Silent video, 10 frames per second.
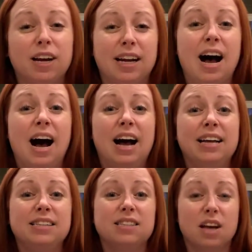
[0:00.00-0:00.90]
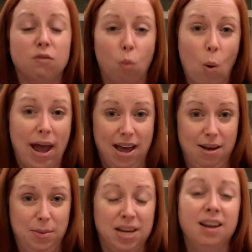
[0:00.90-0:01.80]
kinds of
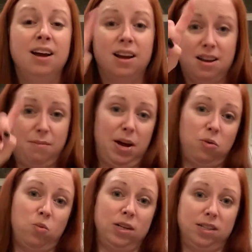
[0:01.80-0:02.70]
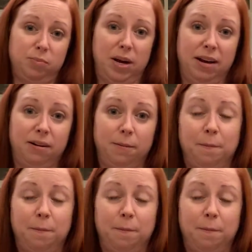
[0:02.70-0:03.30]
web come out of one spider.